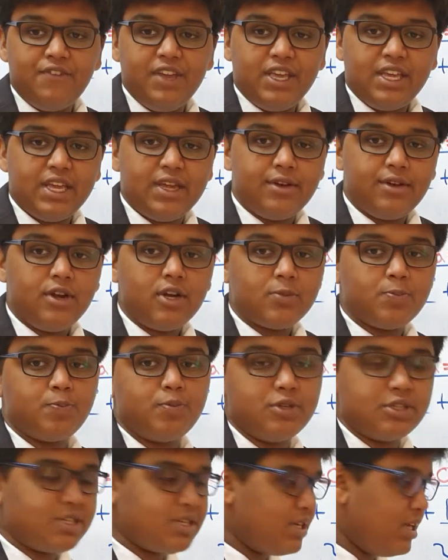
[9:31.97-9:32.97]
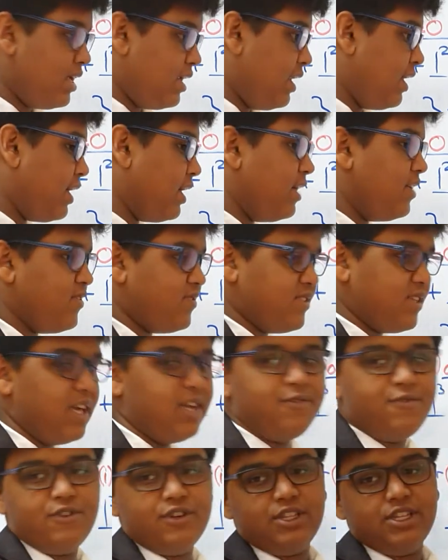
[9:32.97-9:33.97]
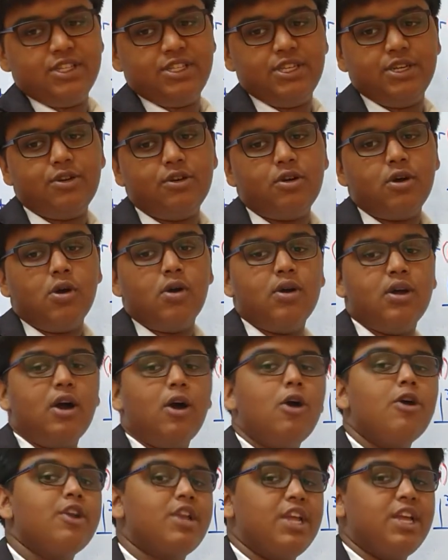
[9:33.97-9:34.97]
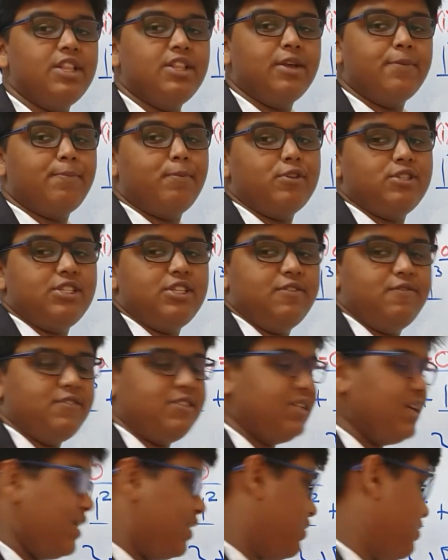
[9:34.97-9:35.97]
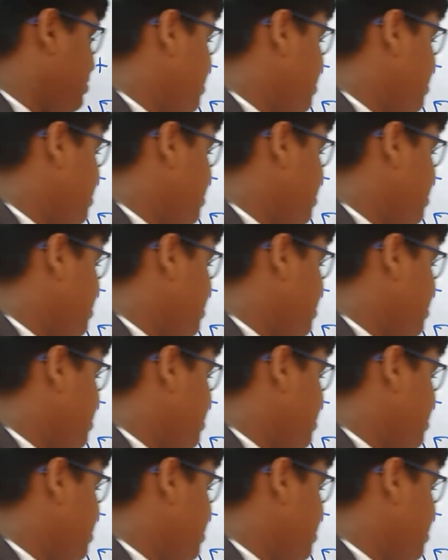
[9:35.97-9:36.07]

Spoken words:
cannot put a negative sign for the 0 or either positive sign.